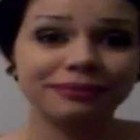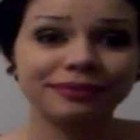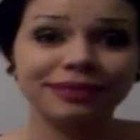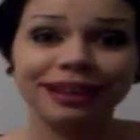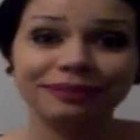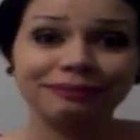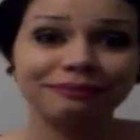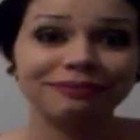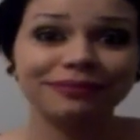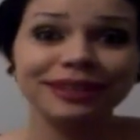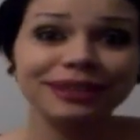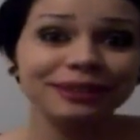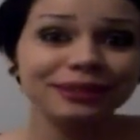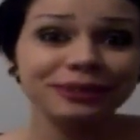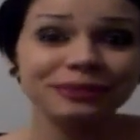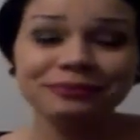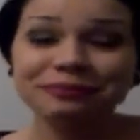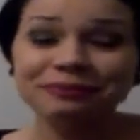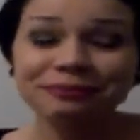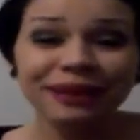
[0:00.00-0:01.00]
yeah, thank
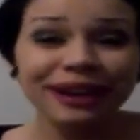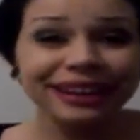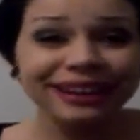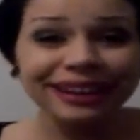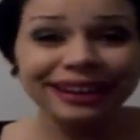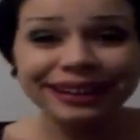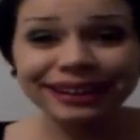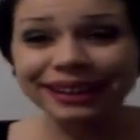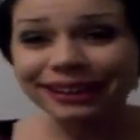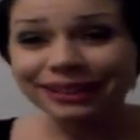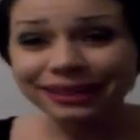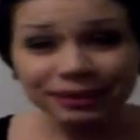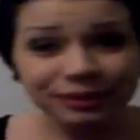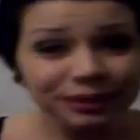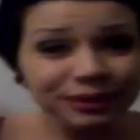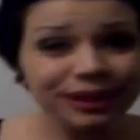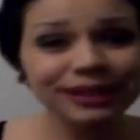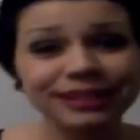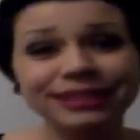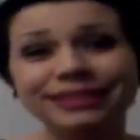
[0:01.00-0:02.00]
you. Bye. I love
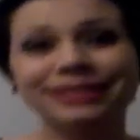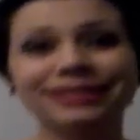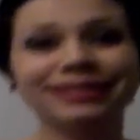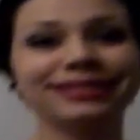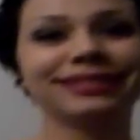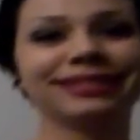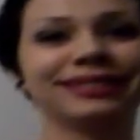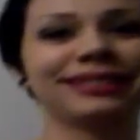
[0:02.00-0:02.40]
you guys.